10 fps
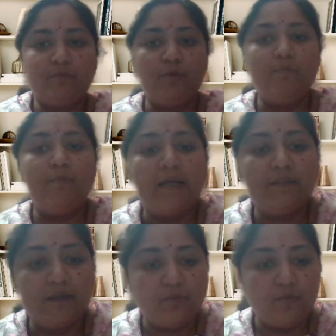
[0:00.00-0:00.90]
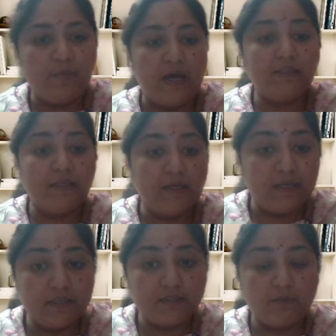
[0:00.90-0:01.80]
tum baat karo, baat
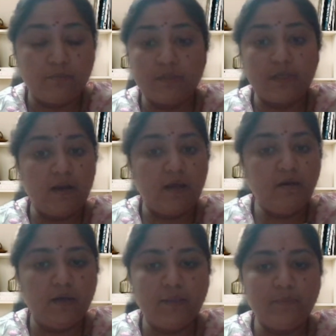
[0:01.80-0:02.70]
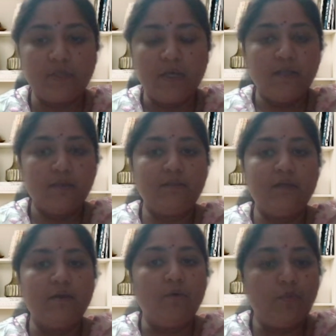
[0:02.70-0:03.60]
karne ki zar. There are times that
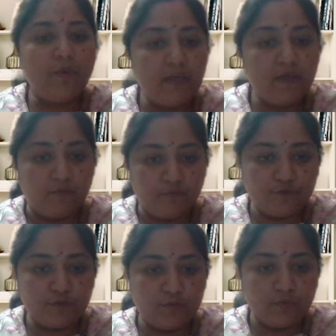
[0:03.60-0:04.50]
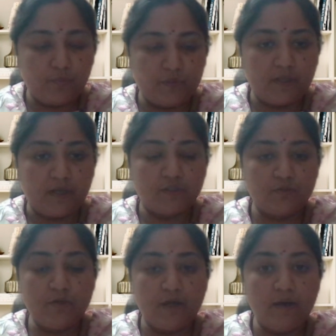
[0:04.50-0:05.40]
they're not very comfortable with that.
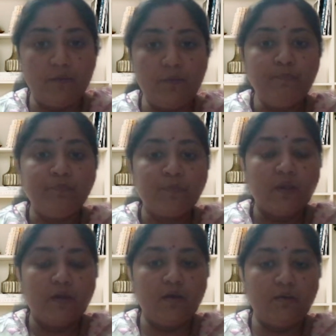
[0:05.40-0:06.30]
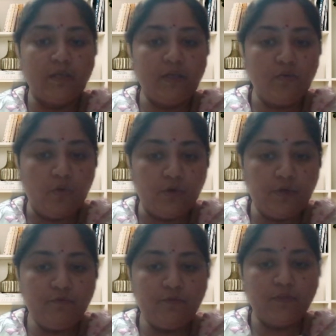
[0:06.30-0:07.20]
So now, in
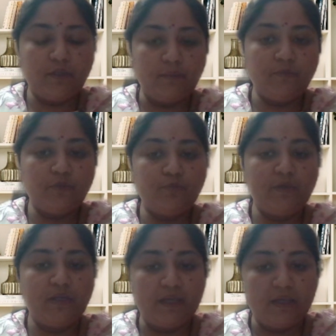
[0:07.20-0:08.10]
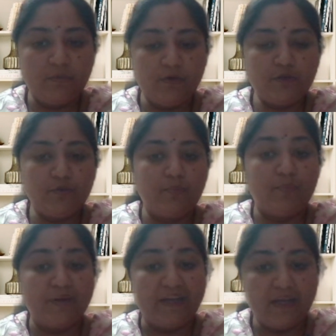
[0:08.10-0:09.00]
order for them to be able to
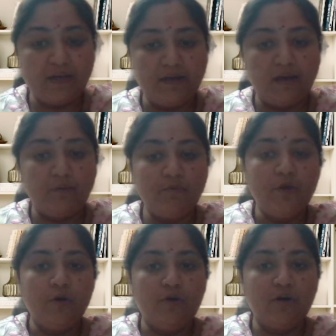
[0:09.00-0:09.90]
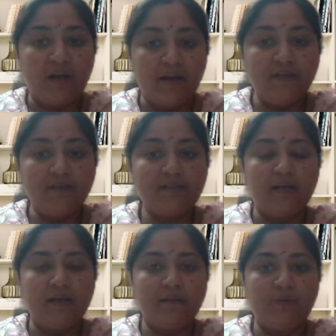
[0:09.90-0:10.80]
break down or
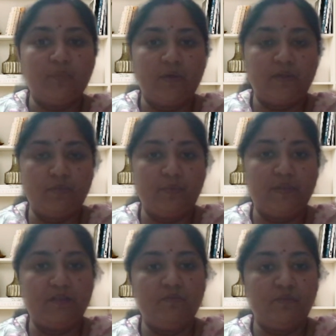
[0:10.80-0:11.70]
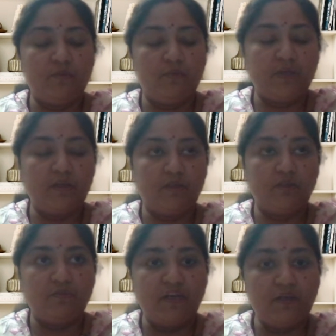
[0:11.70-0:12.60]
understand that
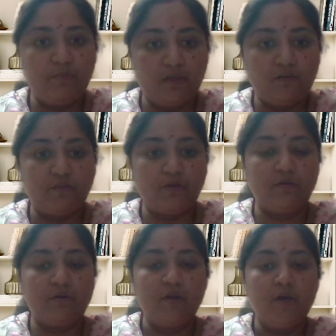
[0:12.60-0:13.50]
the very behavior